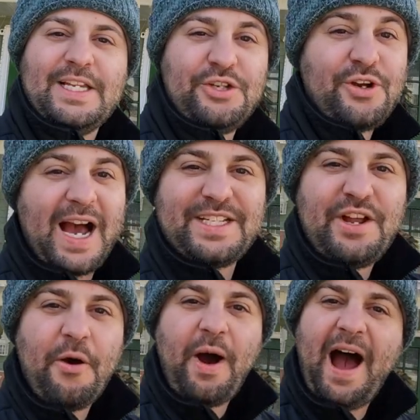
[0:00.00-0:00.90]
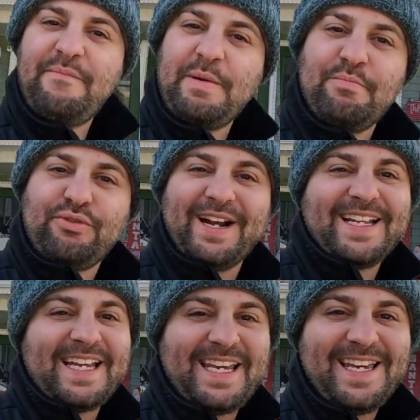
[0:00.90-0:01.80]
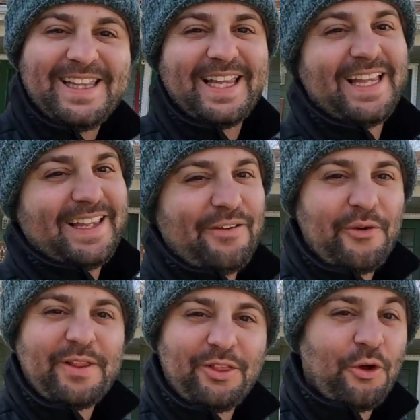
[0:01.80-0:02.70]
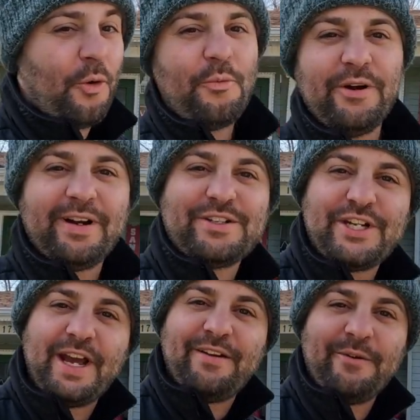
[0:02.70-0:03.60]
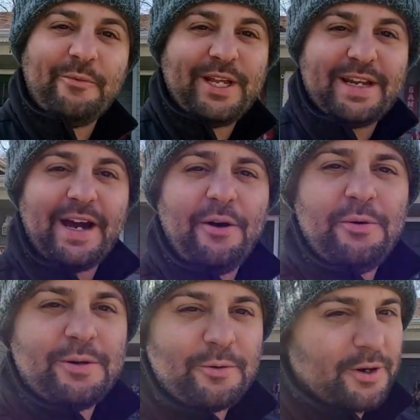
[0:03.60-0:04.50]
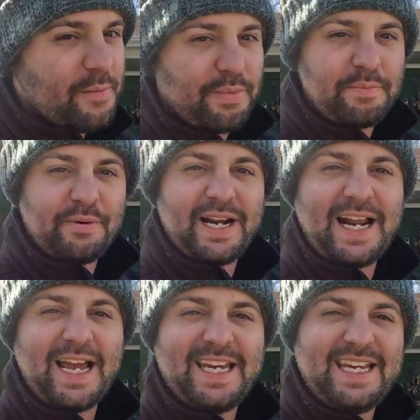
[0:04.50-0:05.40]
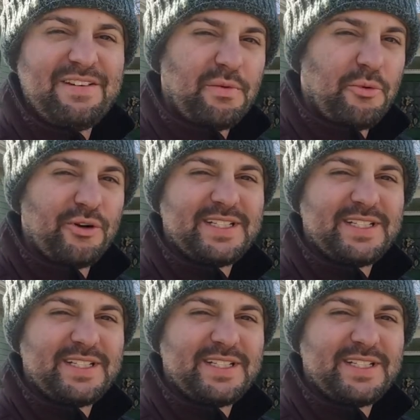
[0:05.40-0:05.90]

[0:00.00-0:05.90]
As you guys know, I've been bringing the heat lately on the Lawn Warrior channel, and what do you know? We're gonna bring that heat even more